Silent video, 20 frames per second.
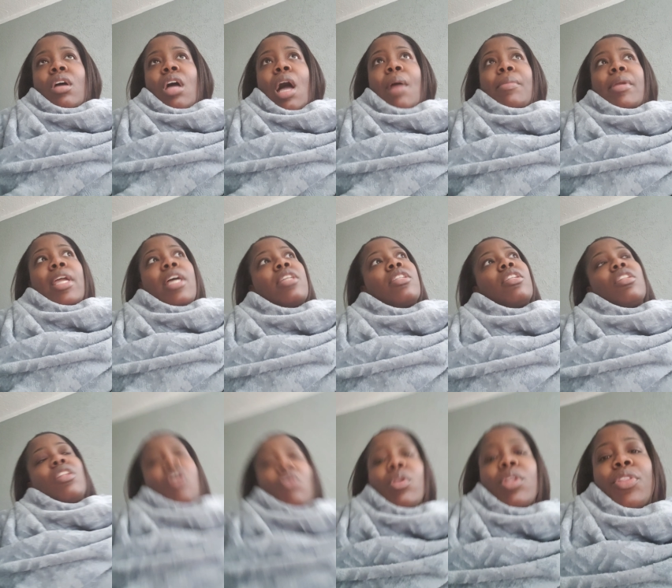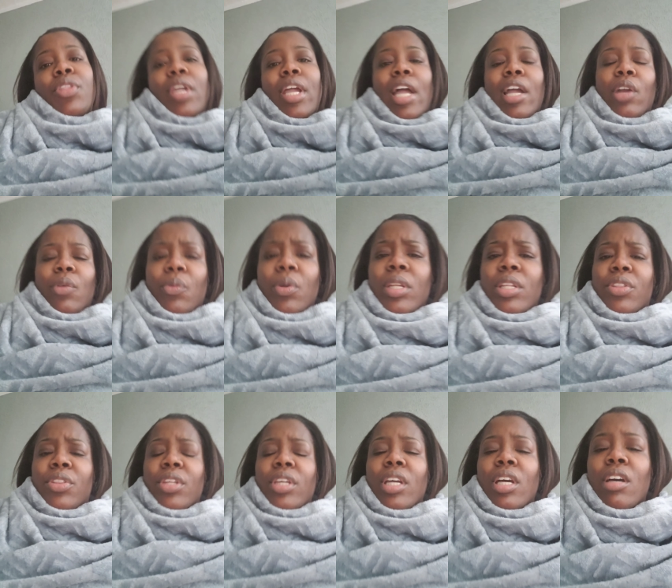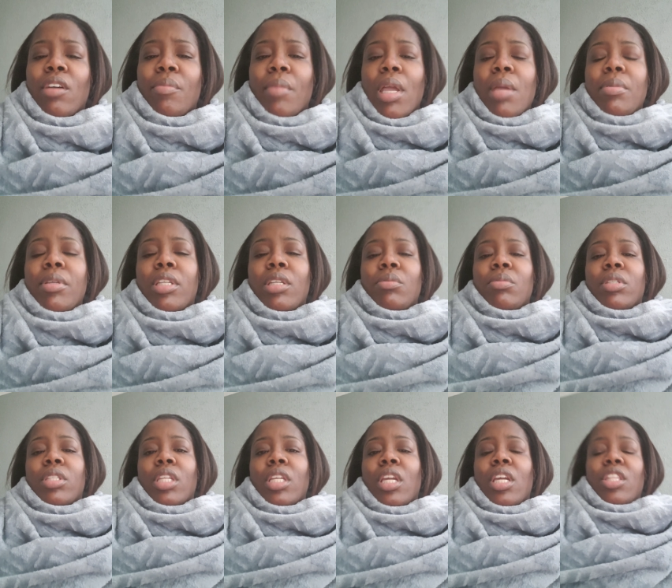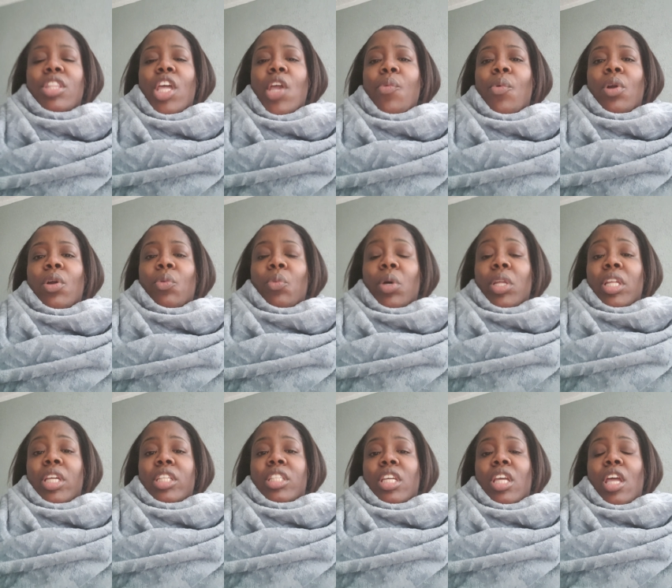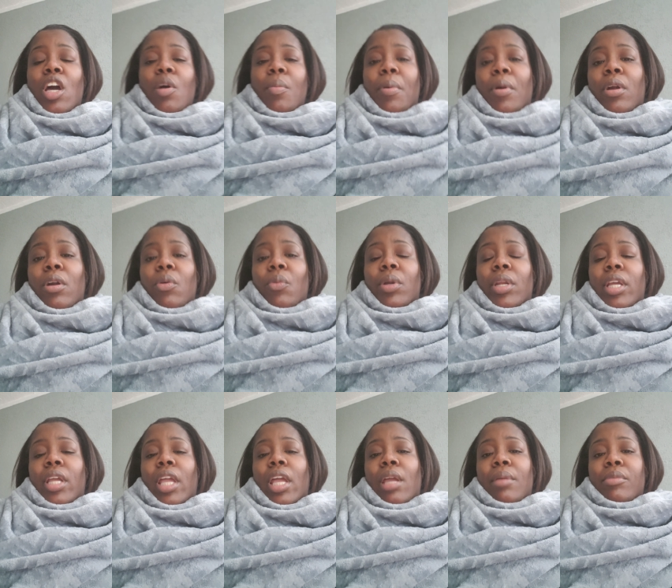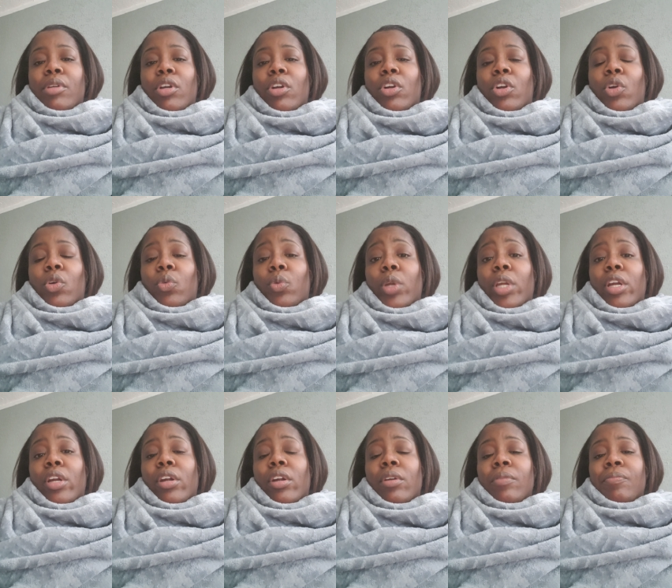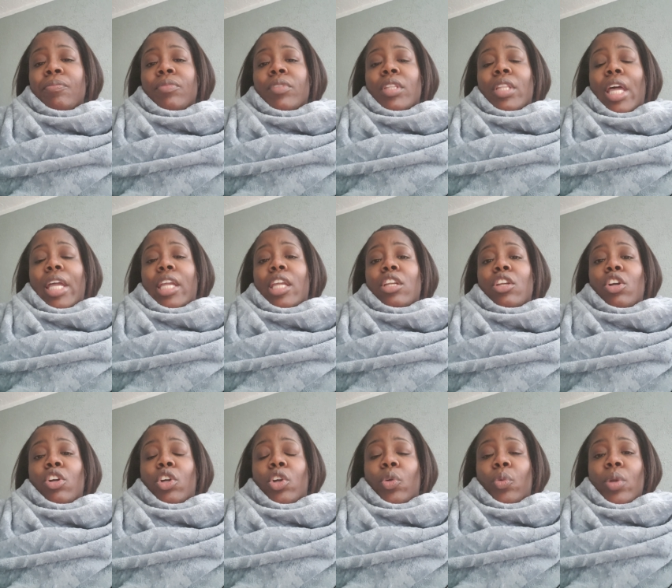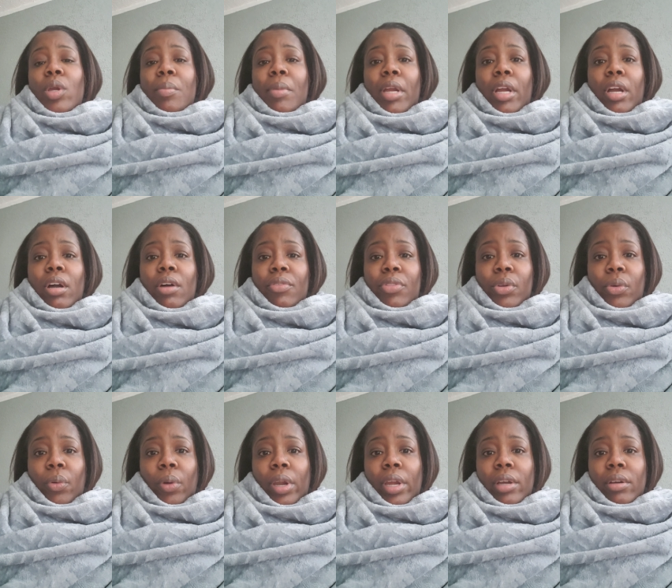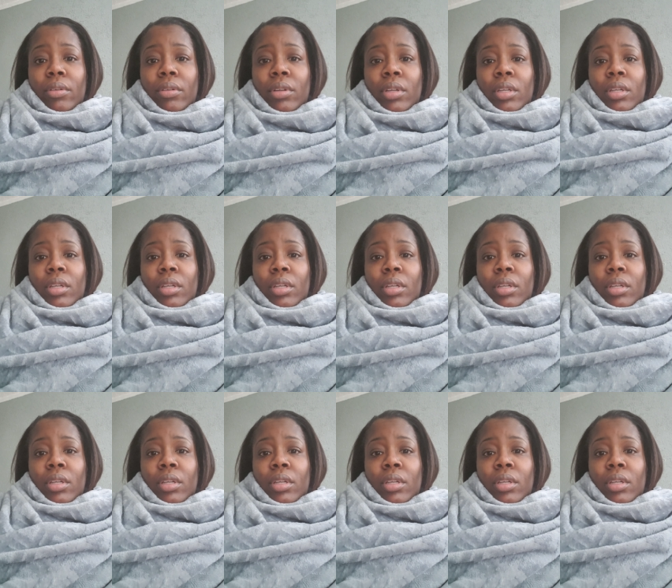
i'm guessing the only thing i can really think of maybe she was saying they weren't willing to help her when it came to her career like getting her career back off the ground